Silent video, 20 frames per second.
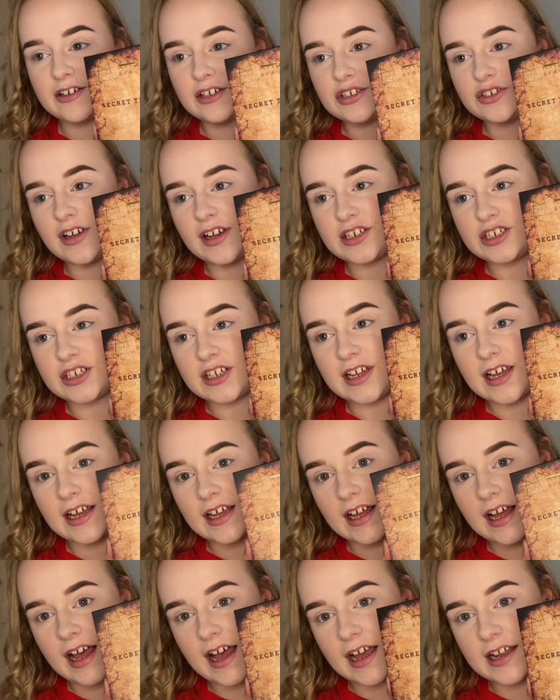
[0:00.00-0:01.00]

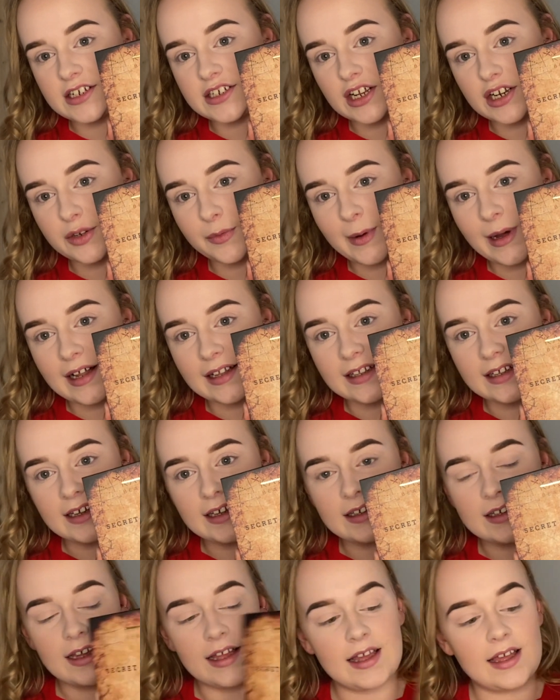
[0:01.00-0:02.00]
Treasure eyeshadow
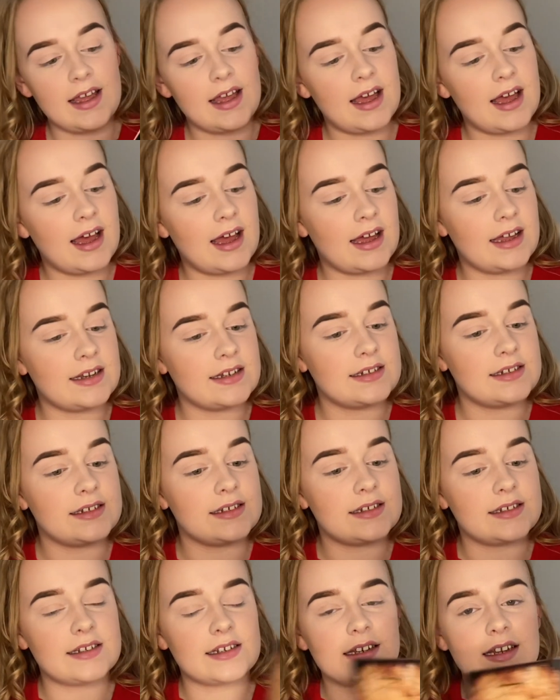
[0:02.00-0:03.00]
palette.
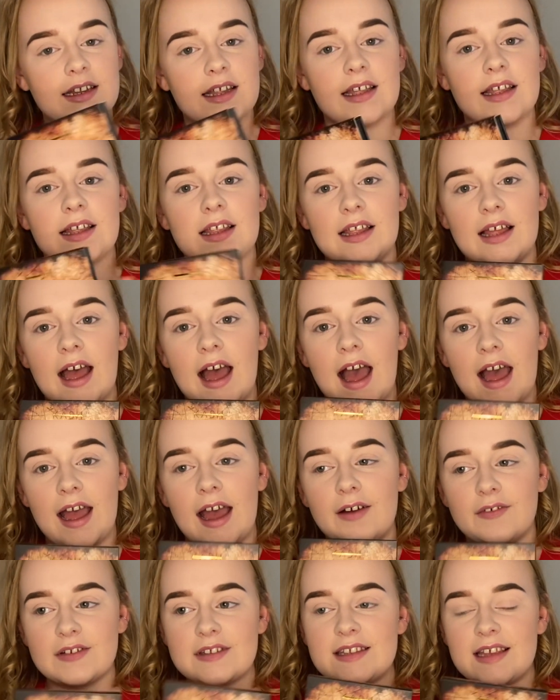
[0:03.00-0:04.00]
And I
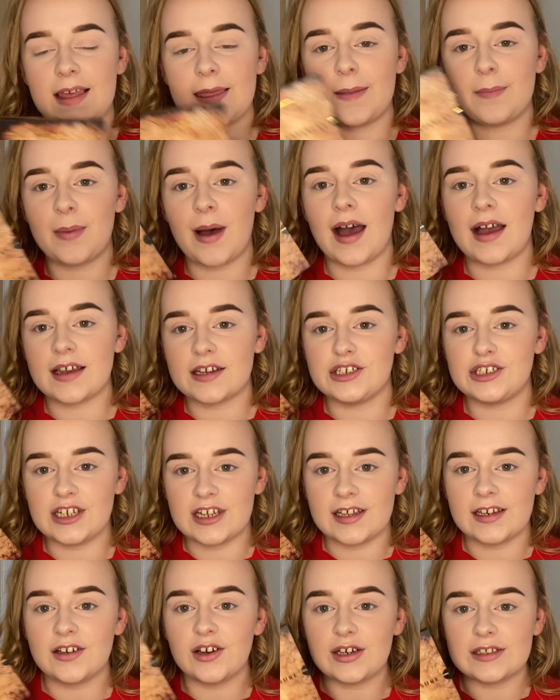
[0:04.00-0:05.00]
have to say the
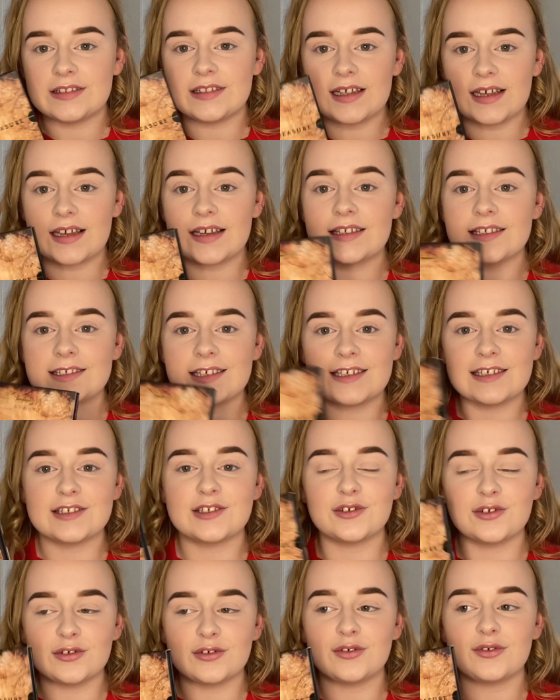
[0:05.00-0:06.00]
packaging on this is
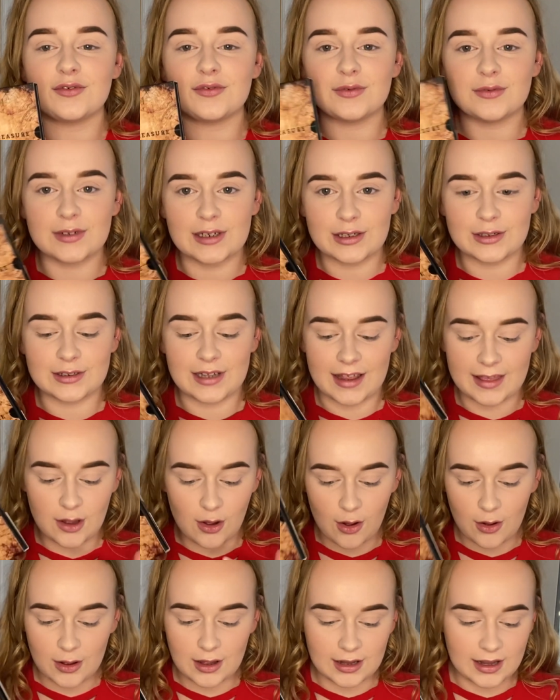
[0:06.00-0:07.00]
unreal. Like the
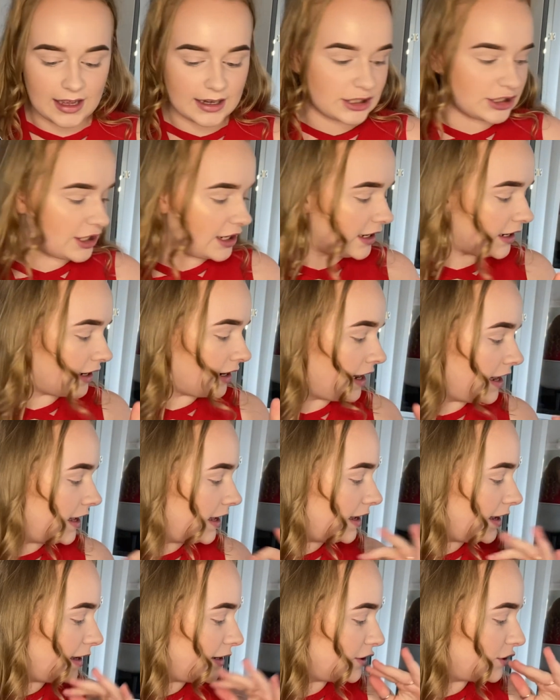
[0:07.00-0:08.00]
whole collection
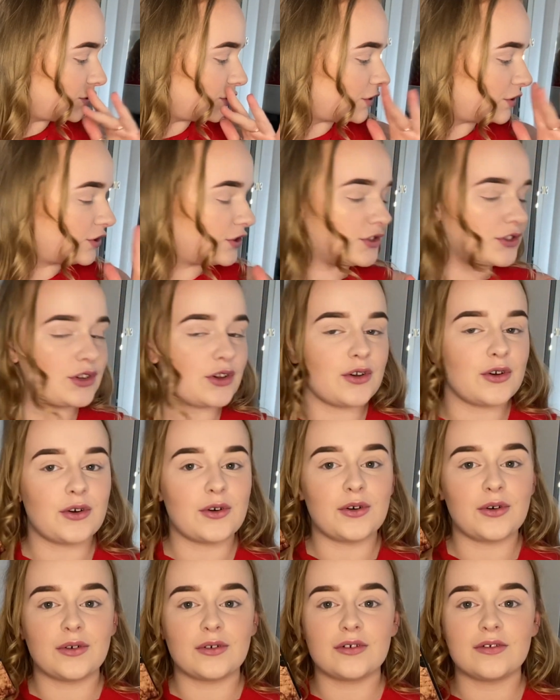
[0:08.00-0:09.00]
is just
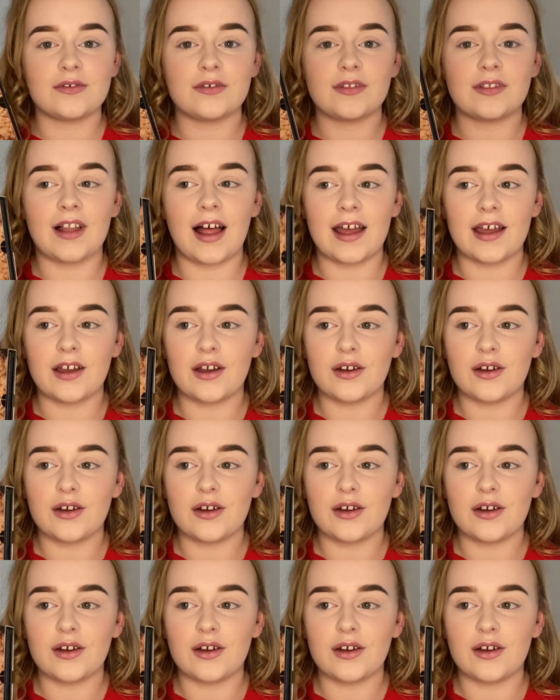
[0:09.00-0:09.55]
so like